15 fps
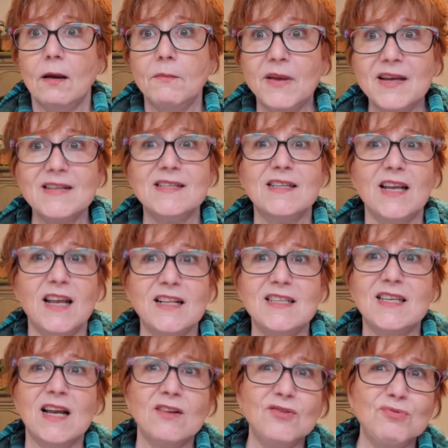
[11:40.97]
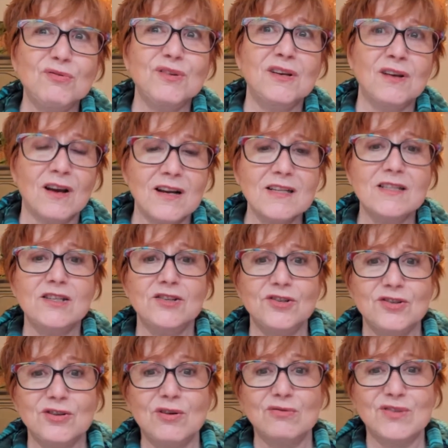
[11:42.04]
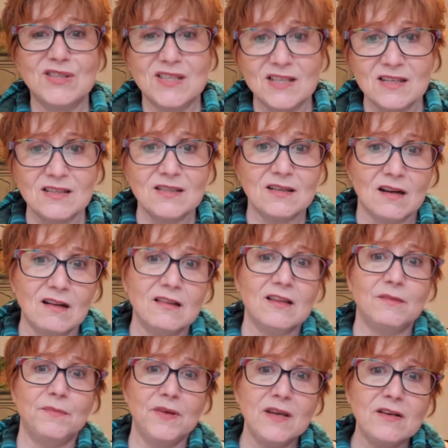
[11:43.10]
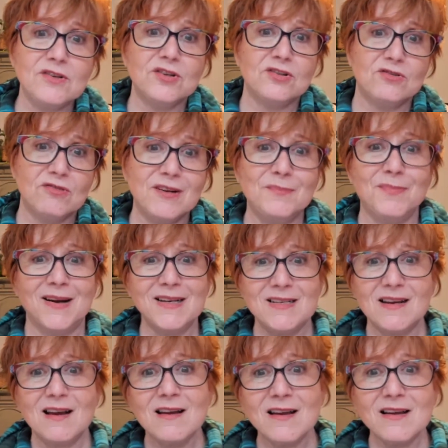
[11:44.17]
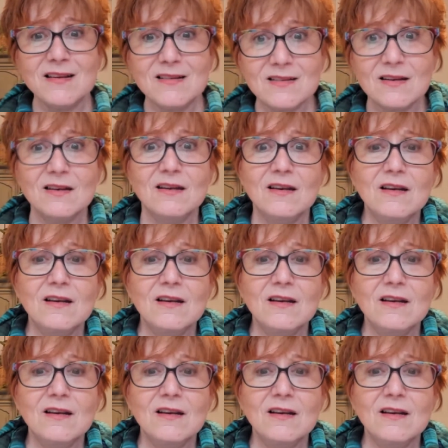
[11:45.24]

because it sounds really nice to just go sit on the beach and drink Mai Tais,